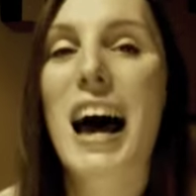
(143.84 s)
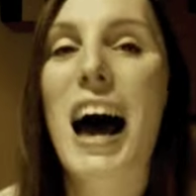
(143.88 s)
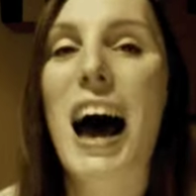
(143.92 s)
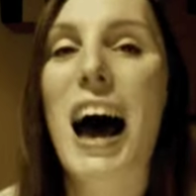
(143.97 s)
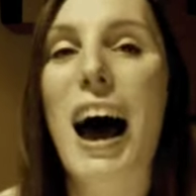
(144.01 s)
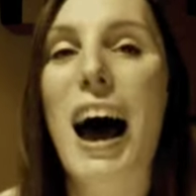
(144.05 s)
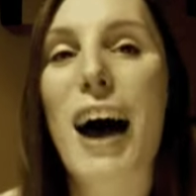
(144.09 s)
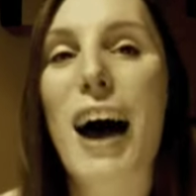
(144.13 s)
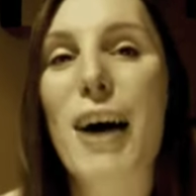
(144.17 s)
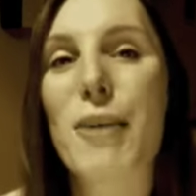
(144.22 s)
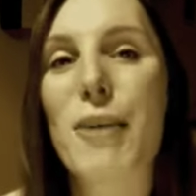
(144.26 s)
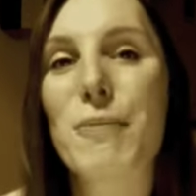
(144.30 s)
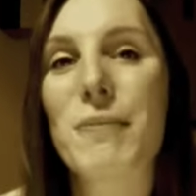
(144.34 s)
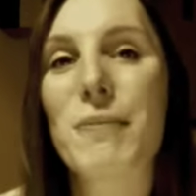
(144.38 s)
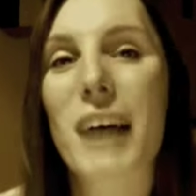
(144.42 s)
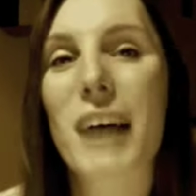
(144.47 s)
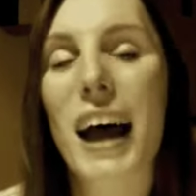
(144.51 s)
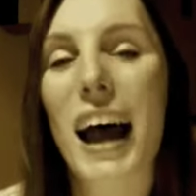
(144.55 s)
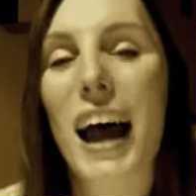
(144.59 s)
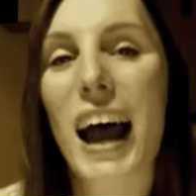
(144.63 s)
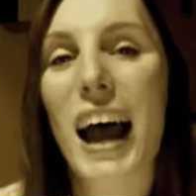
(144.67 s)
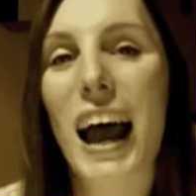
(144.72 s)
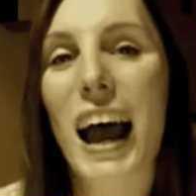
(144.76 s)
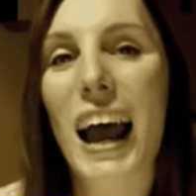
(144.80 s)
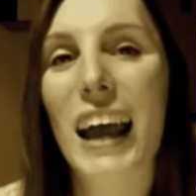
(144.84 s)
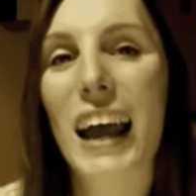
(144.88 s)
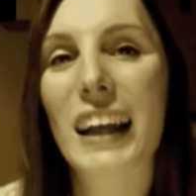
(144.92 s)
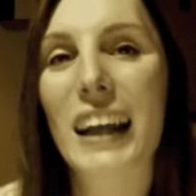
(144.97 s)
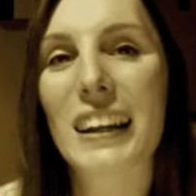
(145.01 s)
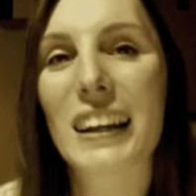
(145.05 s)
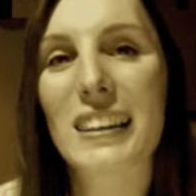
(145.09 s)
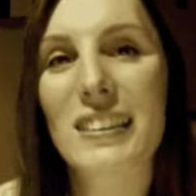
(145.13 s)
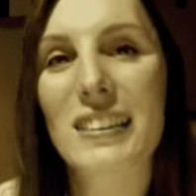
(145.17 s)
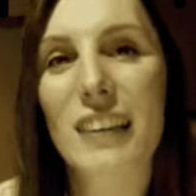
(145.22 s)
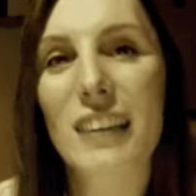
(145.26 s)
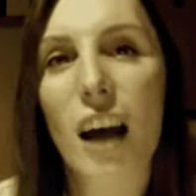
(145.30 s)
Um,
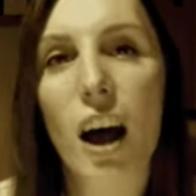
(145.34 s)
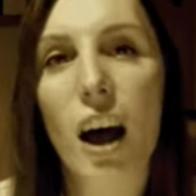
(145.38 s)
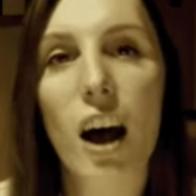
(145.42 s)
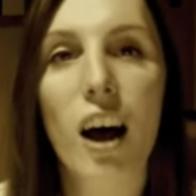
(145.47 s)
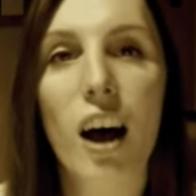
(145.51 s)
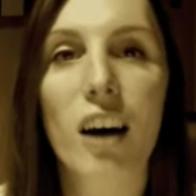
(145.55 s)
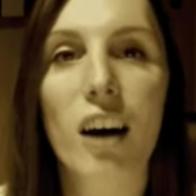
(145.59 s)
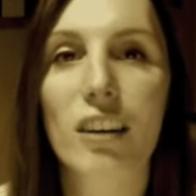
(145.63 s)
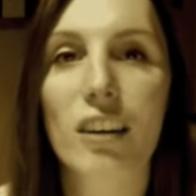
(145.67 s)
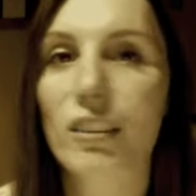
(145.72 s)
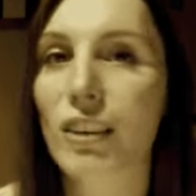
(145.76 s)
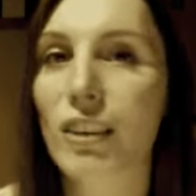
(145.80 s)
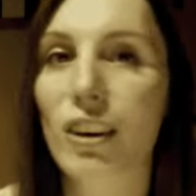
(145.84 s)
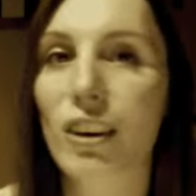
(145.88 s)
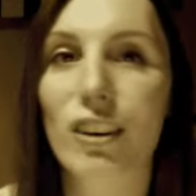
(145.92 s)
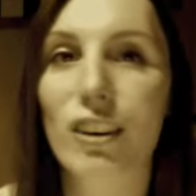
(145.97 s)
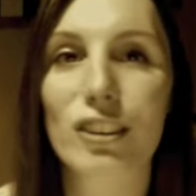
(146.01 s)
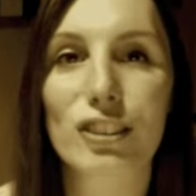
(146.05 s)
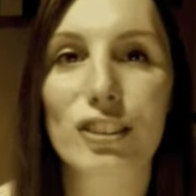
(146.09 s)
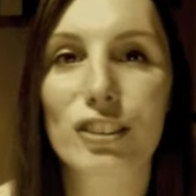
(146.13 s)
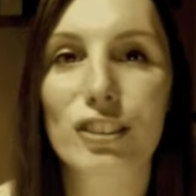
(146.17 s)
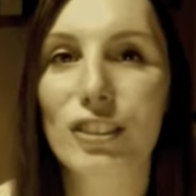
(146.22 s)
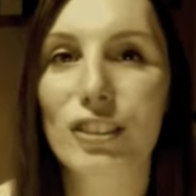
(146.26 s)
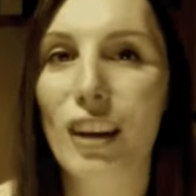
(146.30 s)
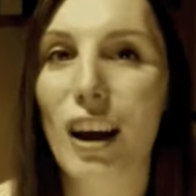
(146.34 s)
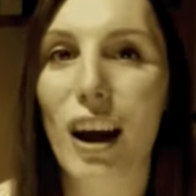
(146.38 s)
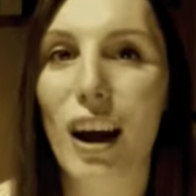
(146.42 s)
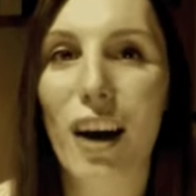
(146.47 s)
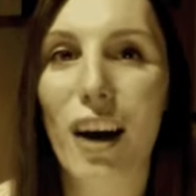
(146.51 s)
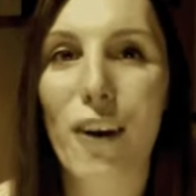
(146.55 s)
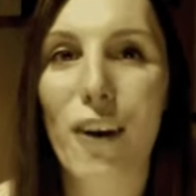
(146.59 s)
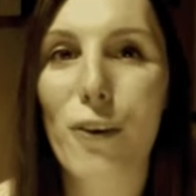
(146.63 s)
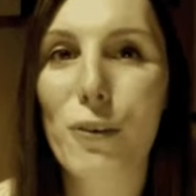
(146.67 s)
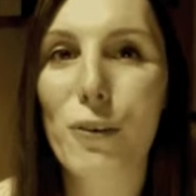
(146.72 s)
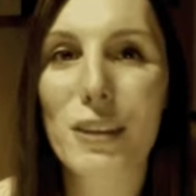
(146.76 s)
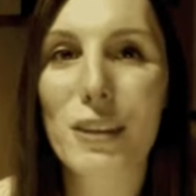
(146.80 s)
and gosh,
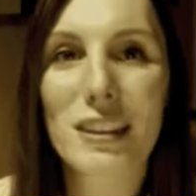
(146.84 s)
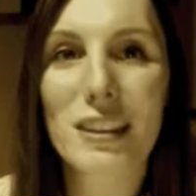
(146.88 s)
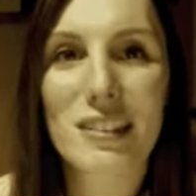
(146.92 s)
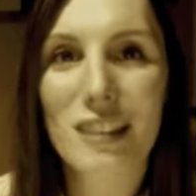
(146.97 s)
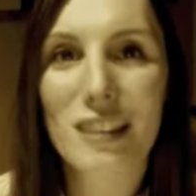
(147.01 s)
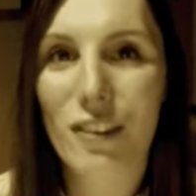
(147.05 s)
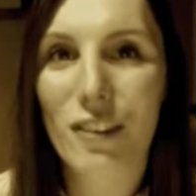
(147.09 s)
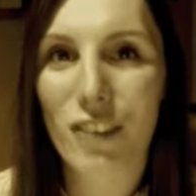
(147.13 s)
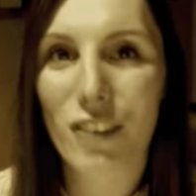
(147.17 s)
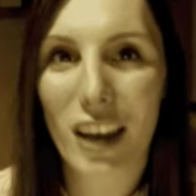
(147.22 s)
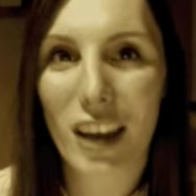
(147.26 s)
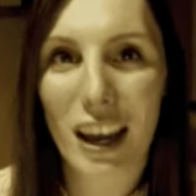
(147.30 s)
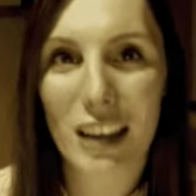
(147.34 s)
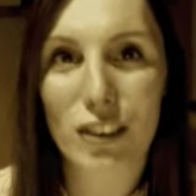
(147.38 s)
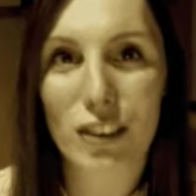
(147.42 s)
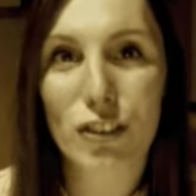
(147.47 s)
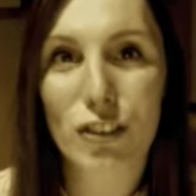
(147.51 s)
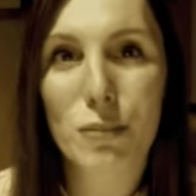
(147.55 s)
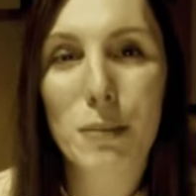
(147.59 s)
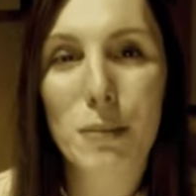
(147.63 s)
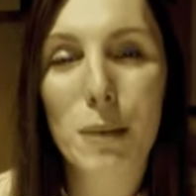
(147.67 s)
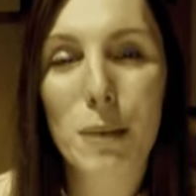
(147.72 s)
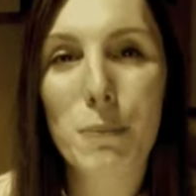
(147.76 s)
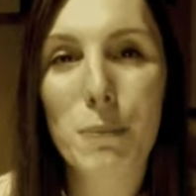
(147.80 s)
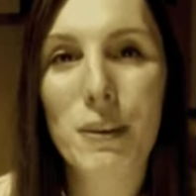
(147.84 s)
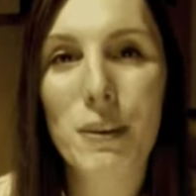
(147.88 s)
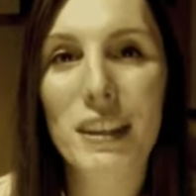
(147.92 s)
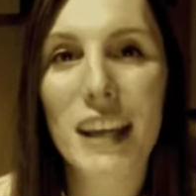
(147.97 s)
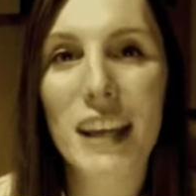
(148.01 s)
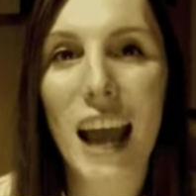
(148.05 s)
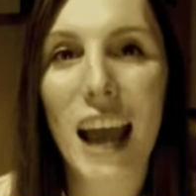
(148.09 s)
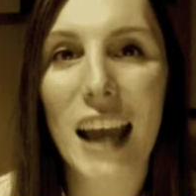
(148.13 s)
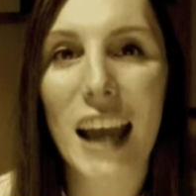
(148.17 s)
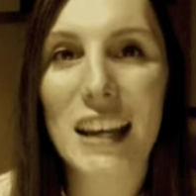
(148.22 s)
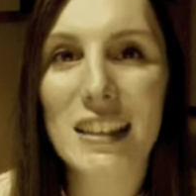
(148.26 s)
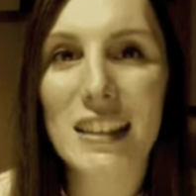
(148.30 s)
all the stuff I had. Do you remember
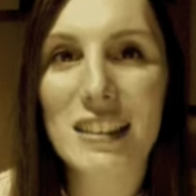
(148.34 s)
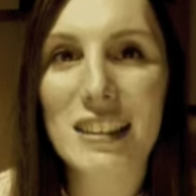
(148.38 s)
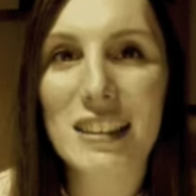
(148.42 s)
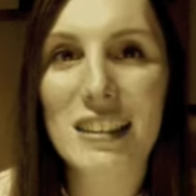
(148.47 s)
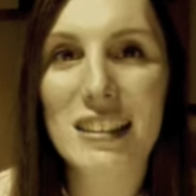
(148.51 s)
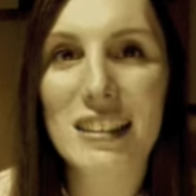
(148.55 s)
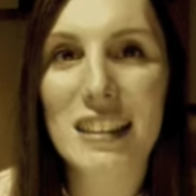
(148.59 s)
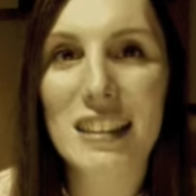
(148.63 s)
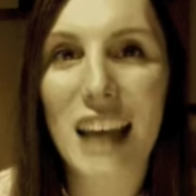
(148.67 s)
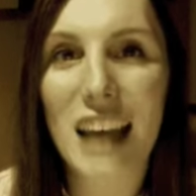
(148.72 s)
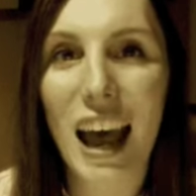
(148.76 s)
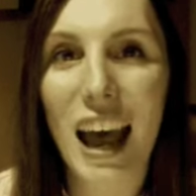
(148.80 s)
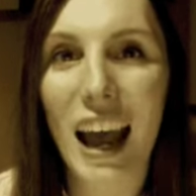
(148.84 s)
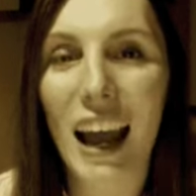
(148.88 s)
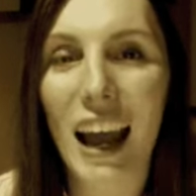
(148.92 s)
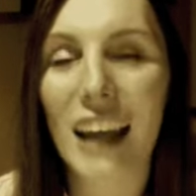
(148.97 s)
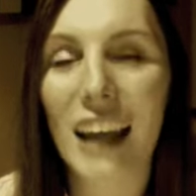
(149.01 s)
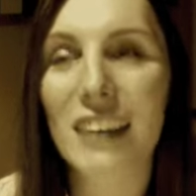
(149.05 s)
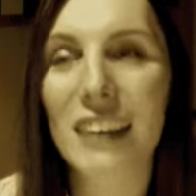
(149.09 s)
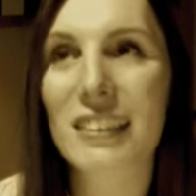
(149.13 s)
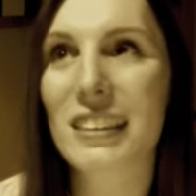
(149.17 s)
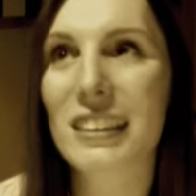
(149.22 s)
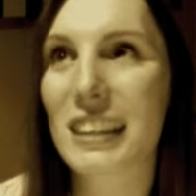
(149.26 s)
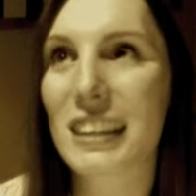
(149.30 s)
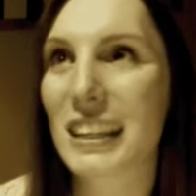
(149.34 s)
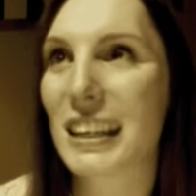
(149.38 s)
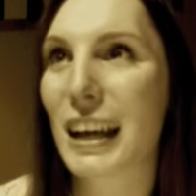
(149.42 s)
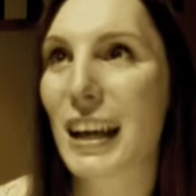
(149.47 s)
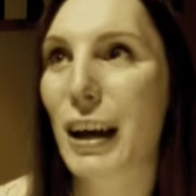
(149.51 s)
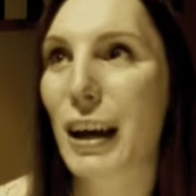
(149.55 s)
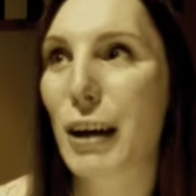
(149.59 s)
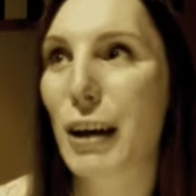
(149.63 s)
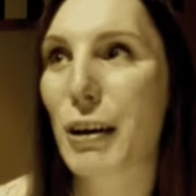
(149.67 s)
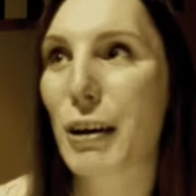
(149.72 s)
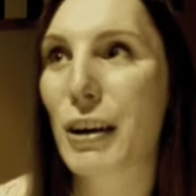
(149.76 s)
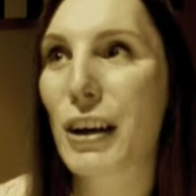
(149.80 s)
the 80s? I had the
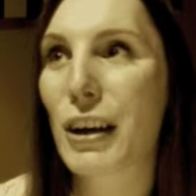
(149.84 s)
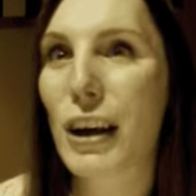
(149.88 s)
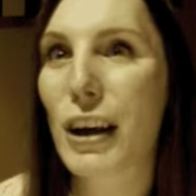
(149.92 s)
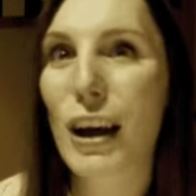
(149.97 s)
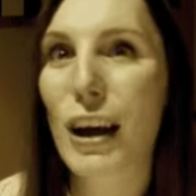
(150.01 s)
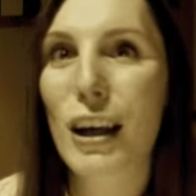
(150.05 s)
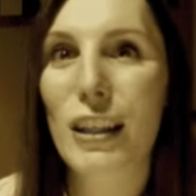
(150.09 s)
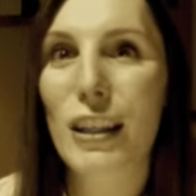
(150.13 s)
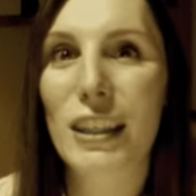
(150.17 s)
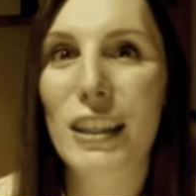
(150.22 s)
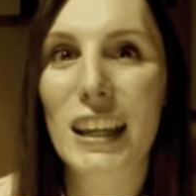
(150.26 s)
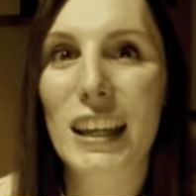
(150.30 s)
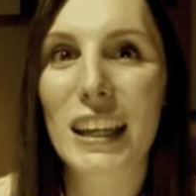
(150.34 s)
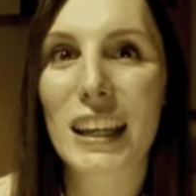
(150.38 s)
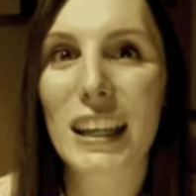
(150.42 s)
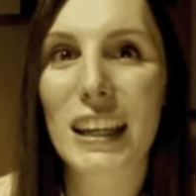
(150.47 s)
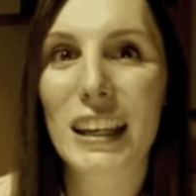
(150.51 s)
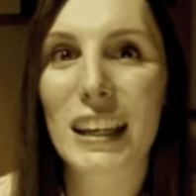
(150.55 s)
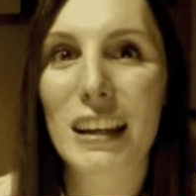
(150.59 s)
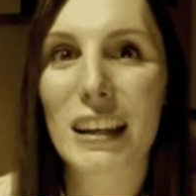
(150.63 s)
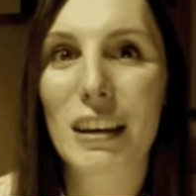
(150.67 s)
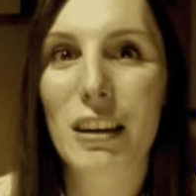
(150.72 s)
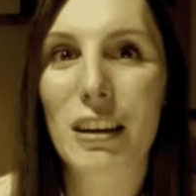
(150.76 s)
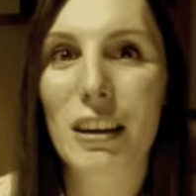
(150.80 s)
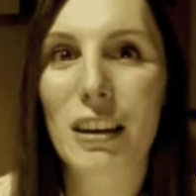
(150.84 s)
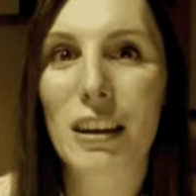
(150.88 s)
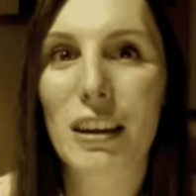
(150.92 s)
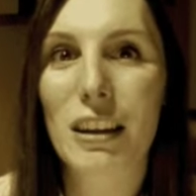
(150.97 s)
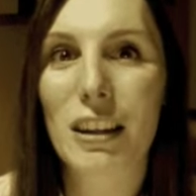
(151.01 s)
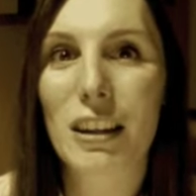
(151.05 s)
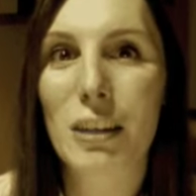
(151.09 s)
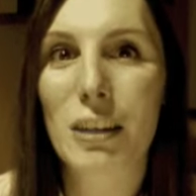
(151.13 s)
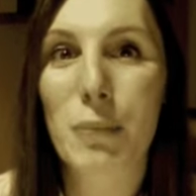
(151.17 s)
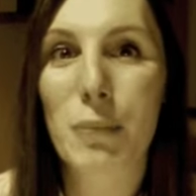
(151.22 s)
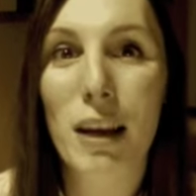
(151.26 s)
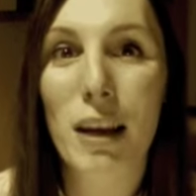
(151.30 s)
uh, the
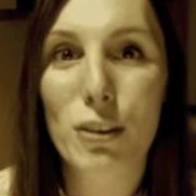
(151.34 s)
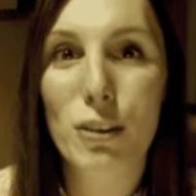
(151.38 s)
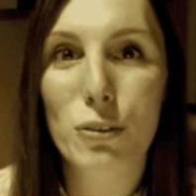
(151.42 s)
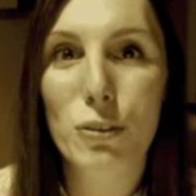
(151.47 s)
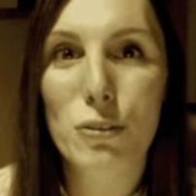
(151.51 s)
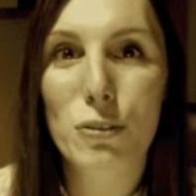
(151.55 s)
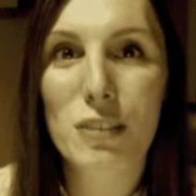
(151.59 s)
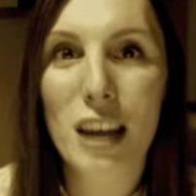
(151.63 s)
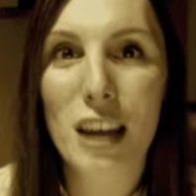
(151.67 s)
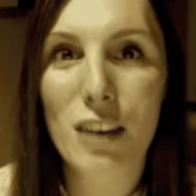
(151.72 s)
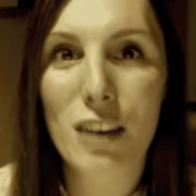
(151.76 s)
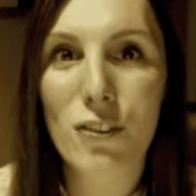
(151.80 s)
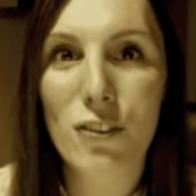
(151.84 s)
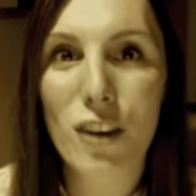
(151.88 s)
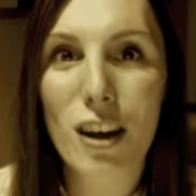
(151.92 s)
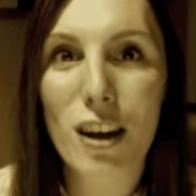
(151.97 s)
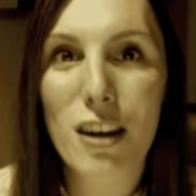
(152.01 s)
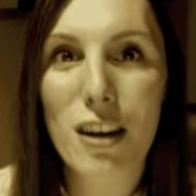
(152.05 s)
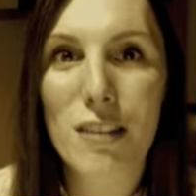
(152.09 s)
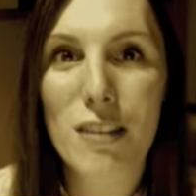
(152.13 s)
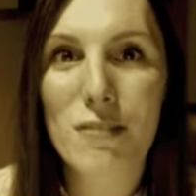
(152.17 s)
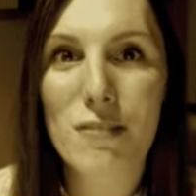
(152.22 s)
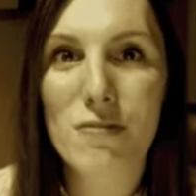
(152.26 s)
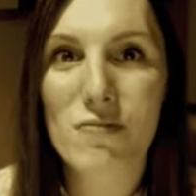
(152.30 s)
the McDonald's advert,